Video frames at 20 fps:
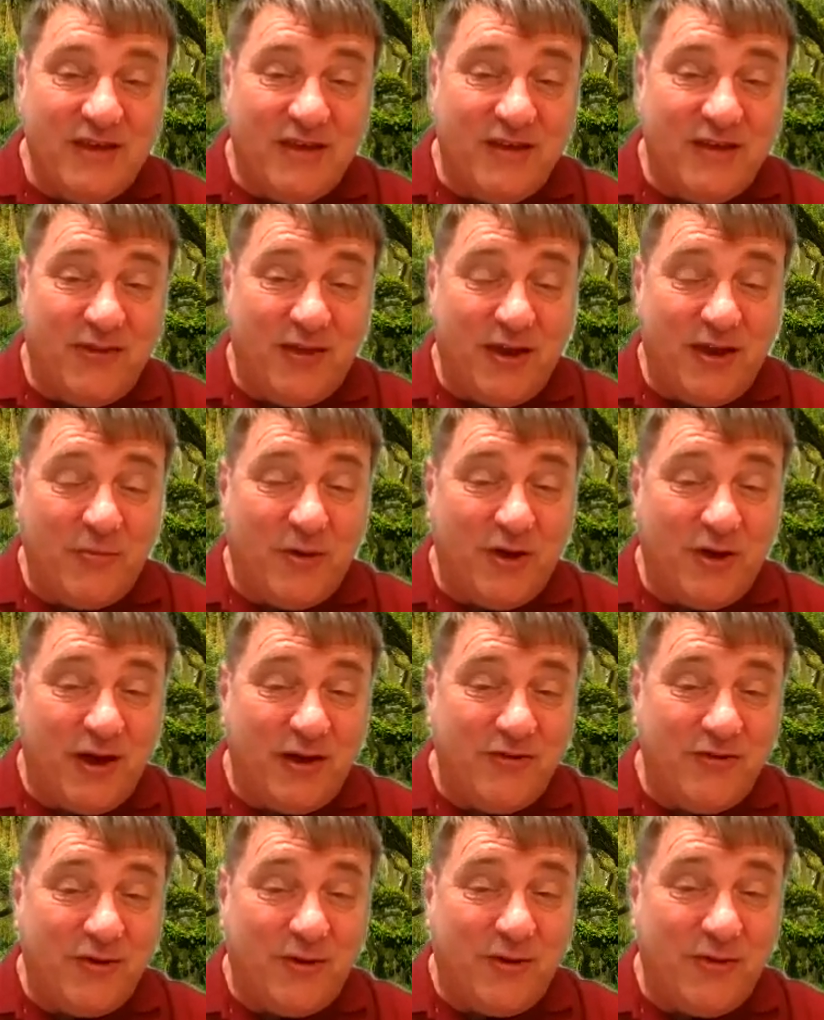And then when
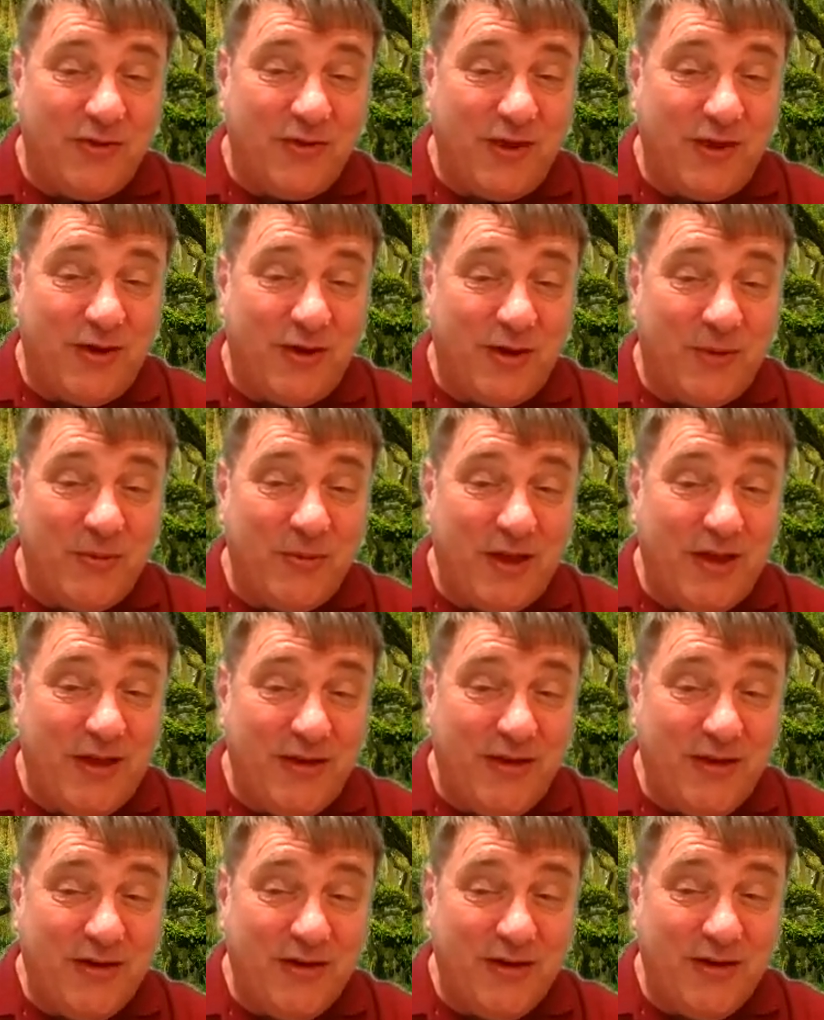I joined the
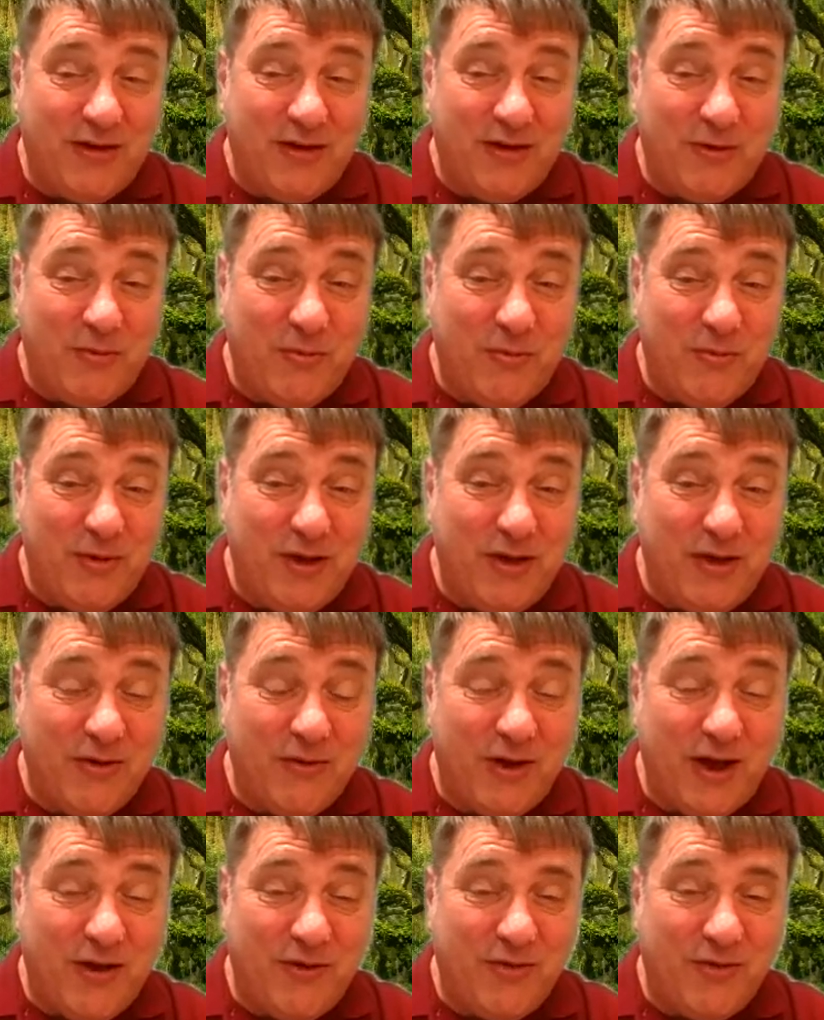Army, we'd
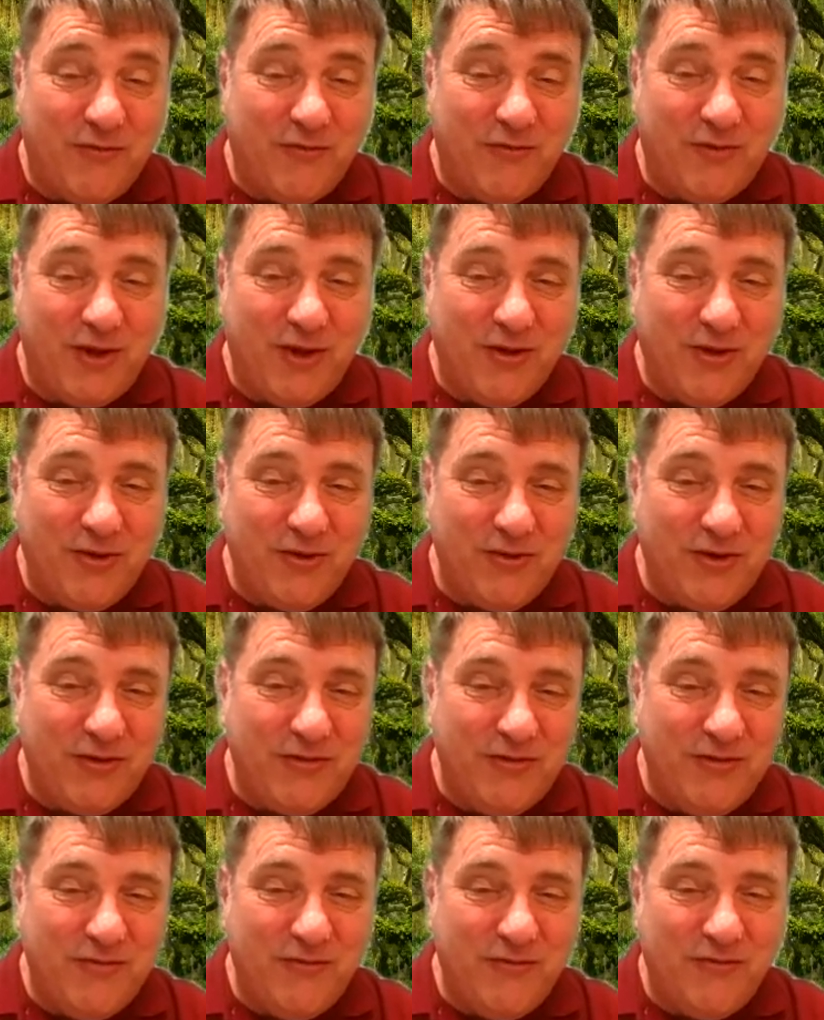go out in the field at
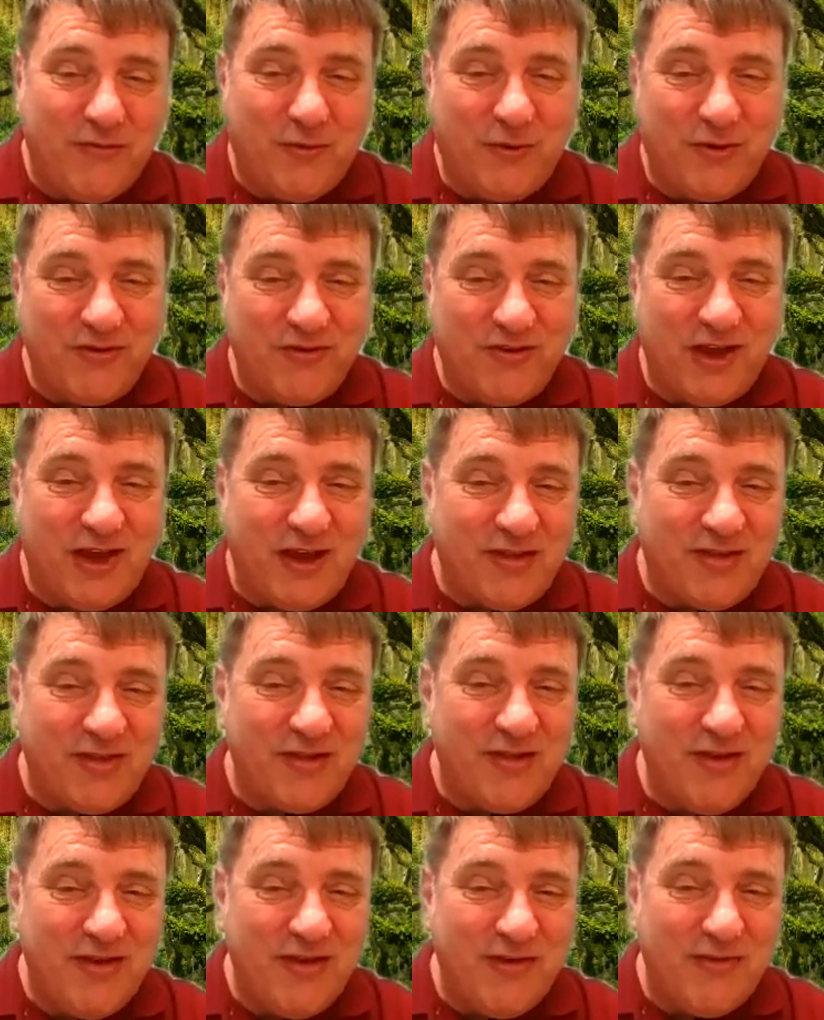Fort Jackson.